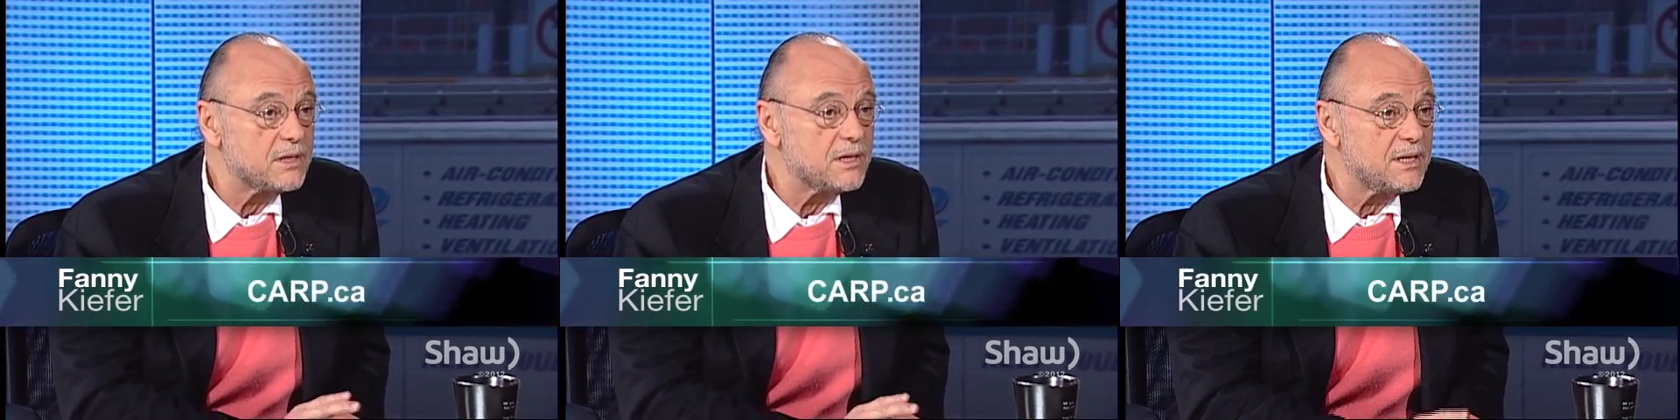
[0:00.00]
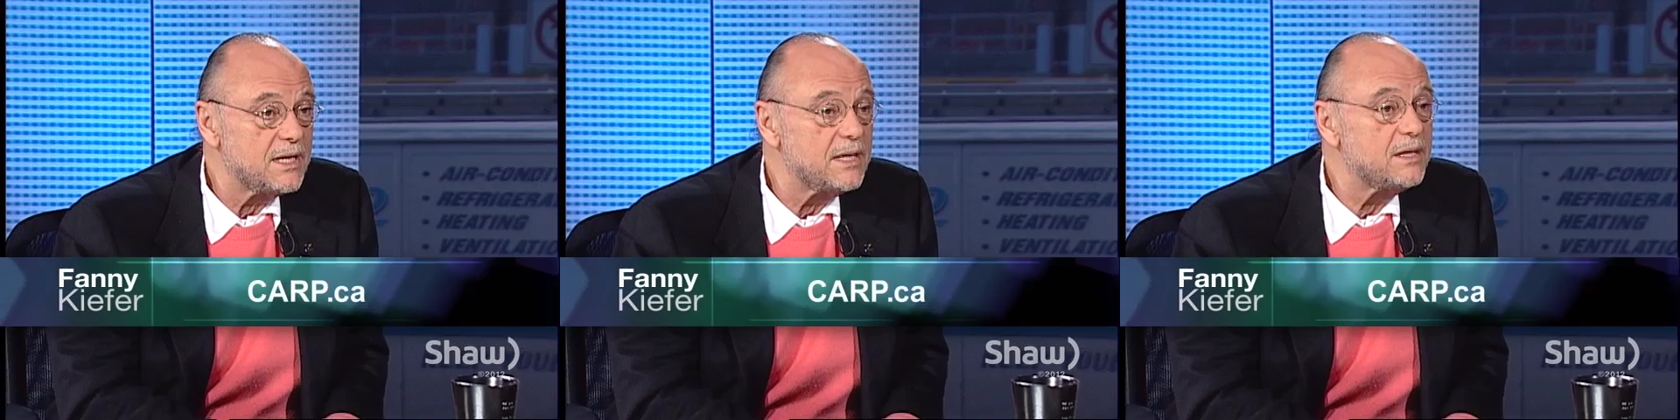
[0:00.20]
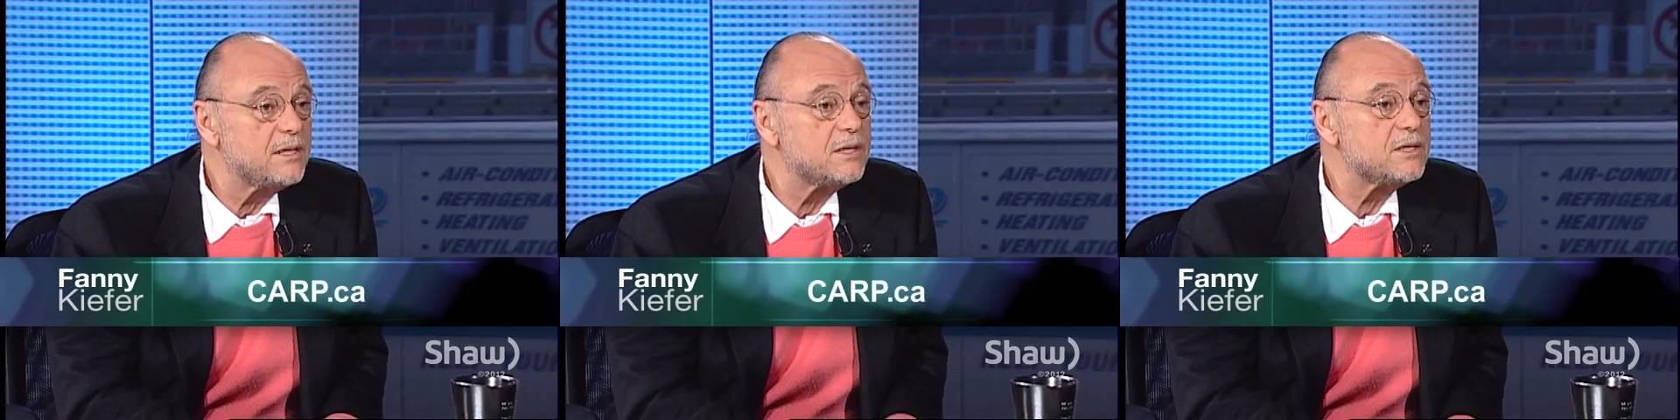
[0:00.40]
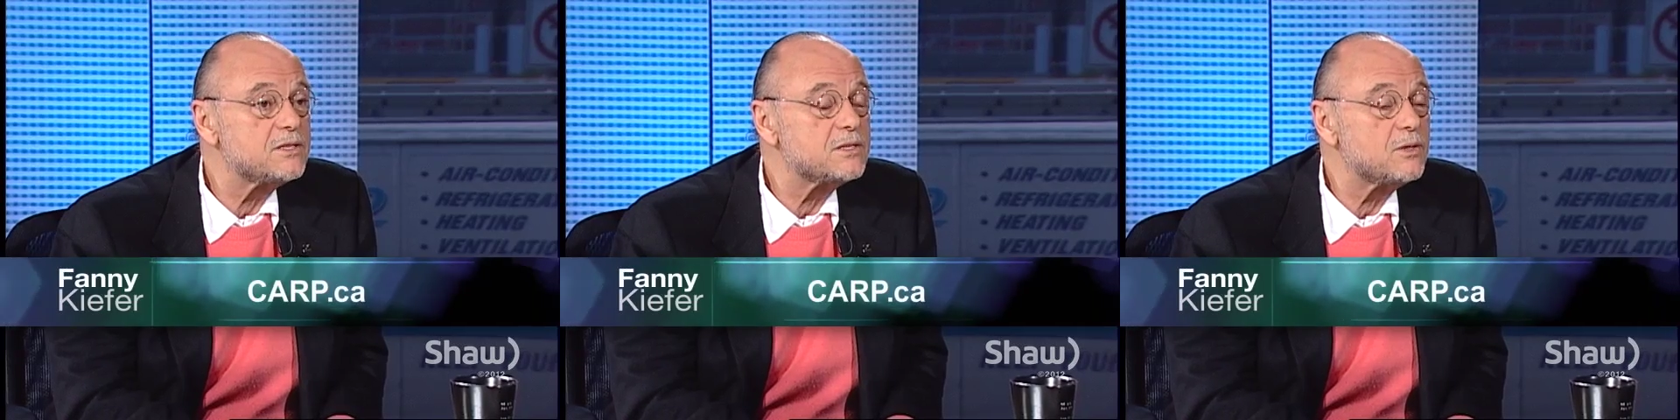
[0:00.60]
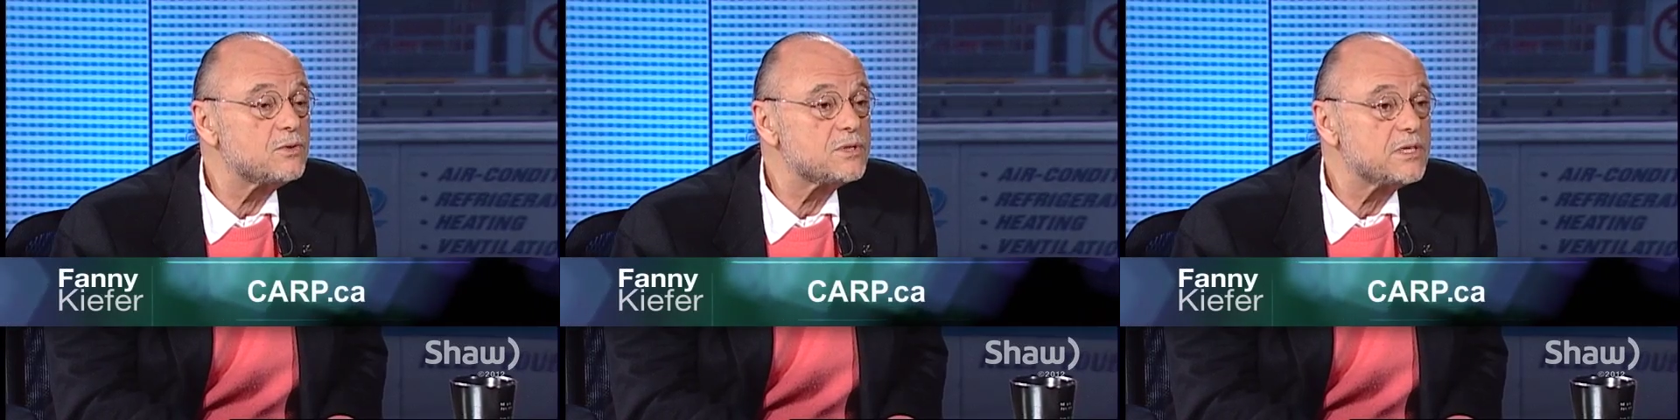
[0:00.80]
Canadian
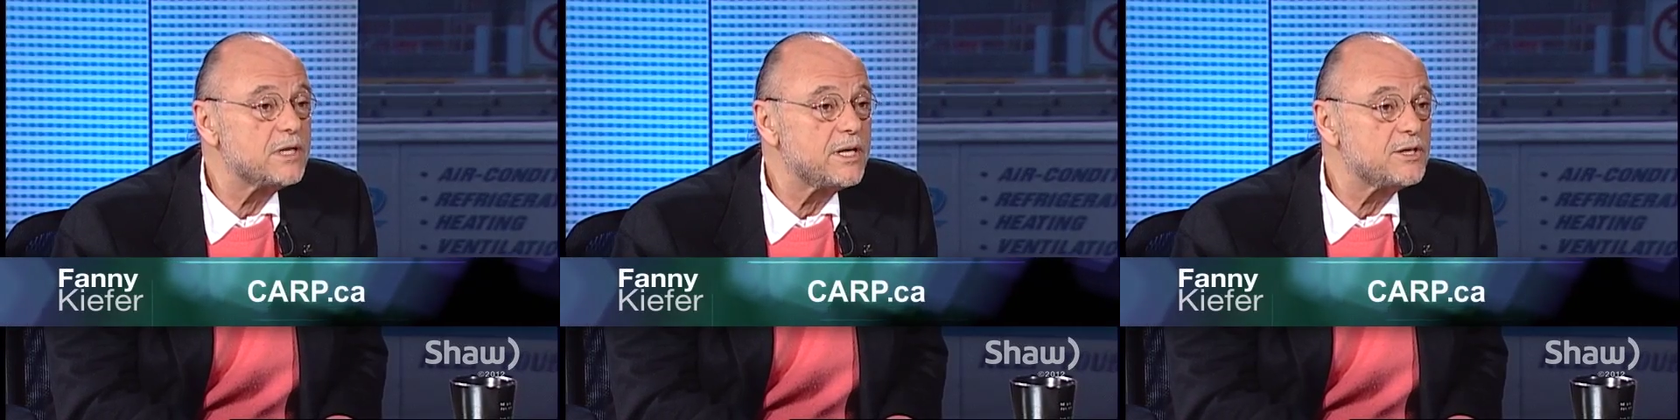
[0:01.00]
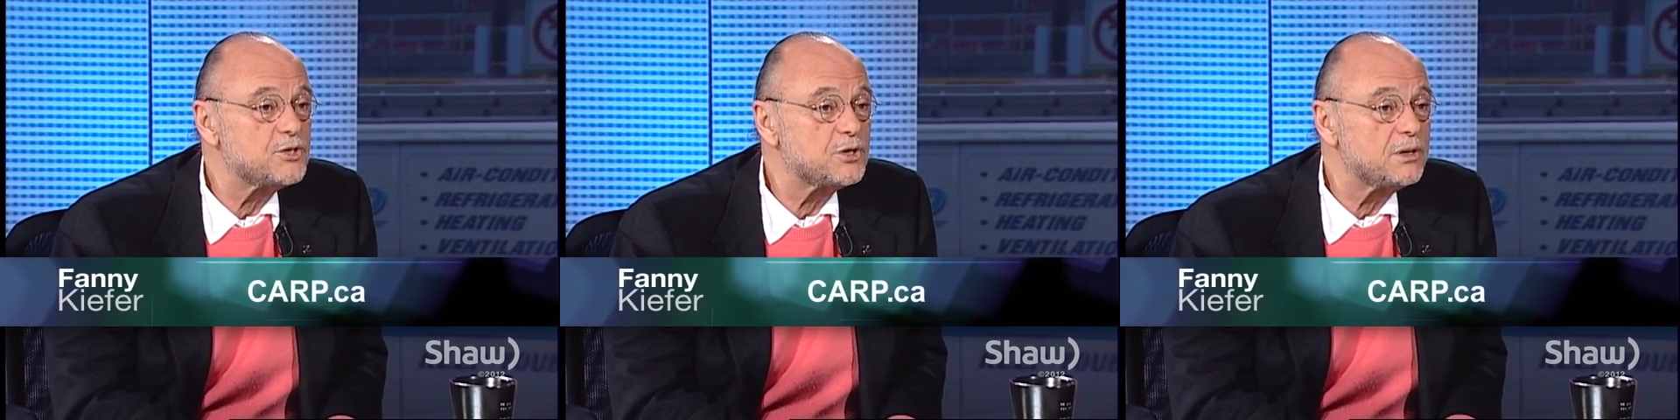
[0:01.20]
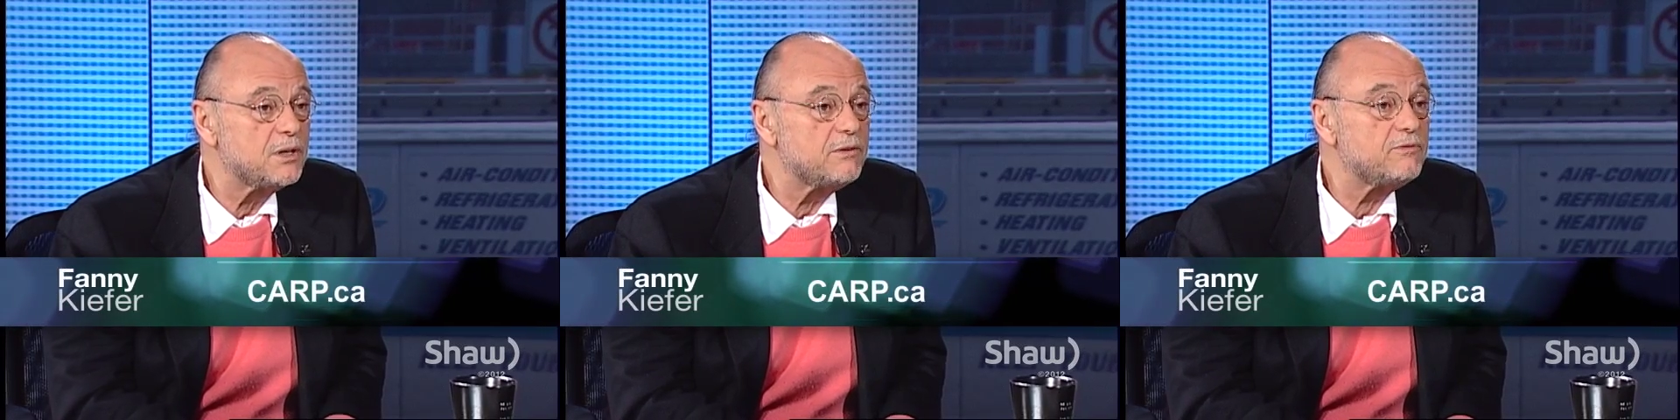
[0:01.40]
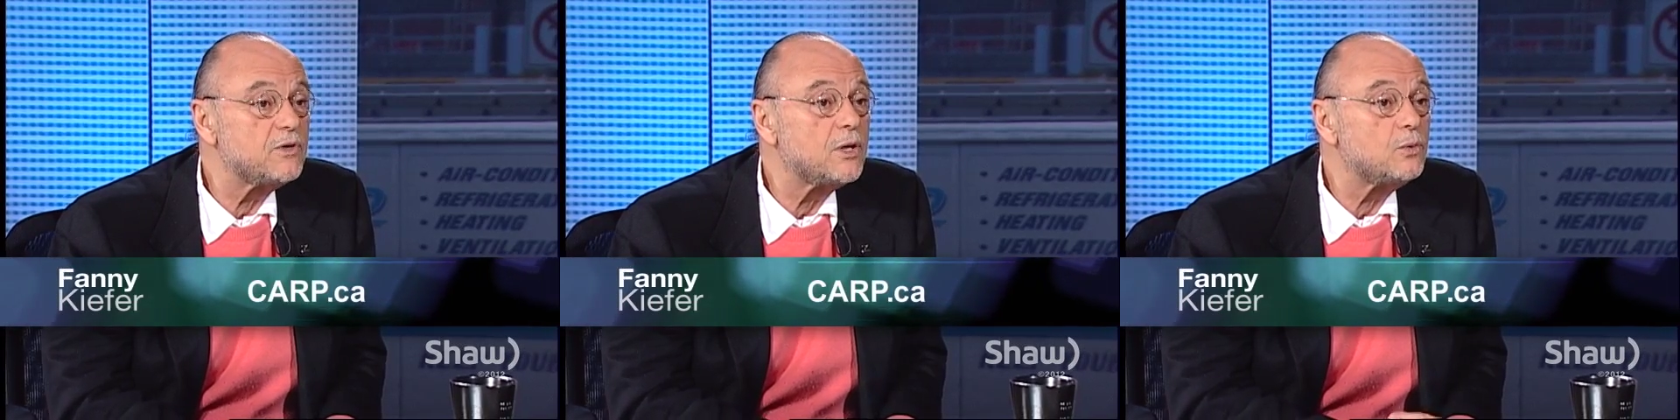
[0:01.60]
Association of